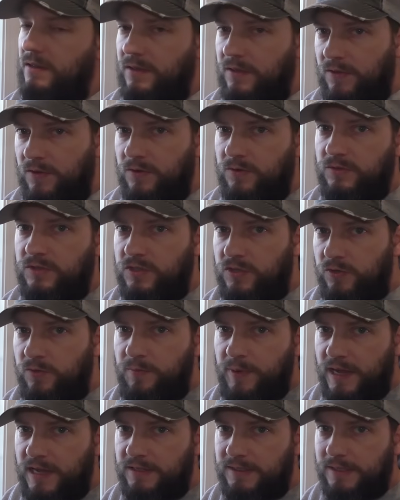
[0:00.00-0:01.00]
those 2
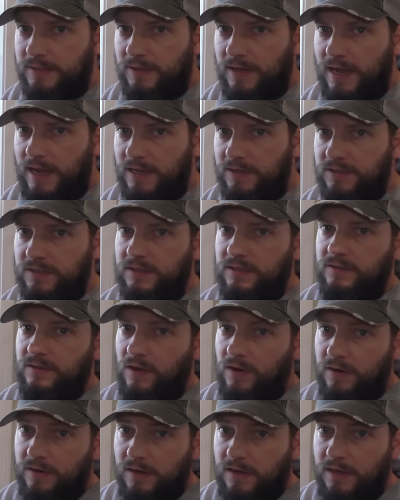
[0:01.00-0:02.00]
panes of glass is
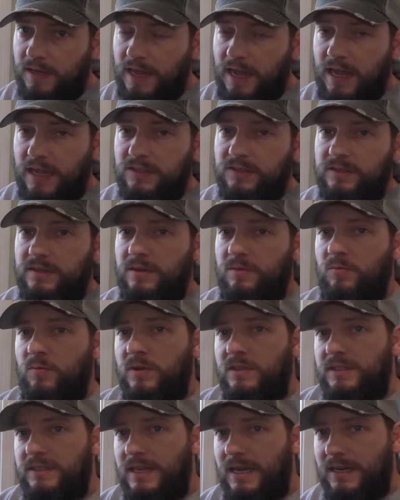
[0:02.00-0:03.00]
argon gas, and
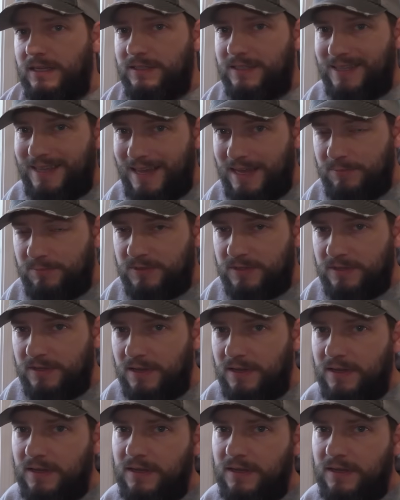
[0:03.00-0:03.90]
once that escapes,